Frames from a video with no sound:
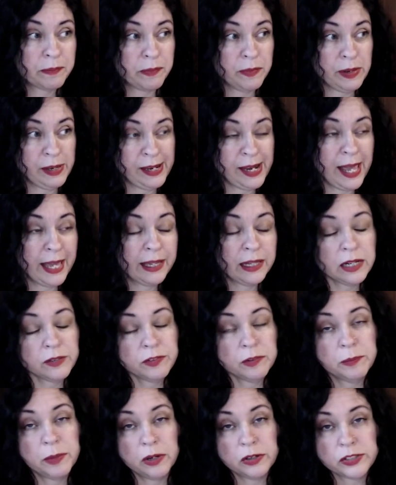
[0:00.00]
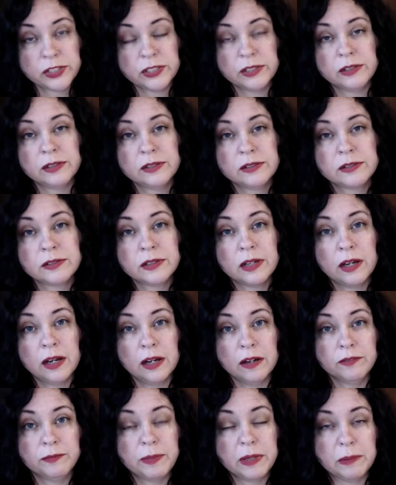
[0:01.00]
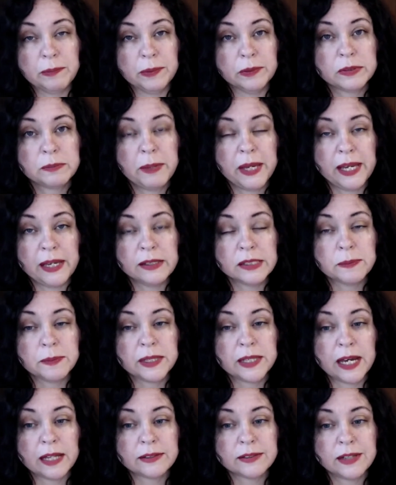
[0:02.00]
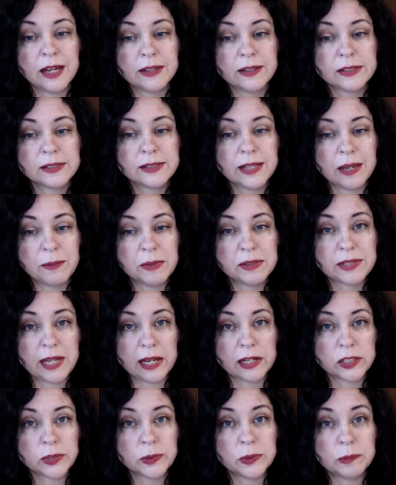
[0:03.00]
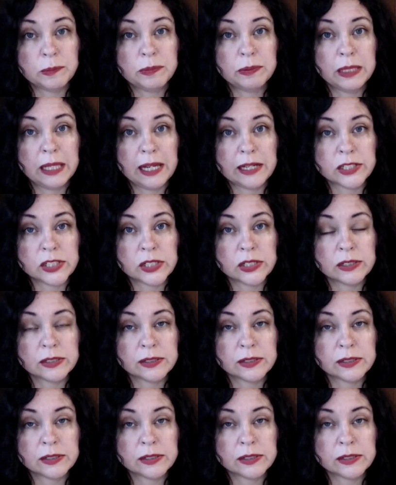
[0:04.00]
negative emotions of people's pains, but that's not the same as actual pleasure.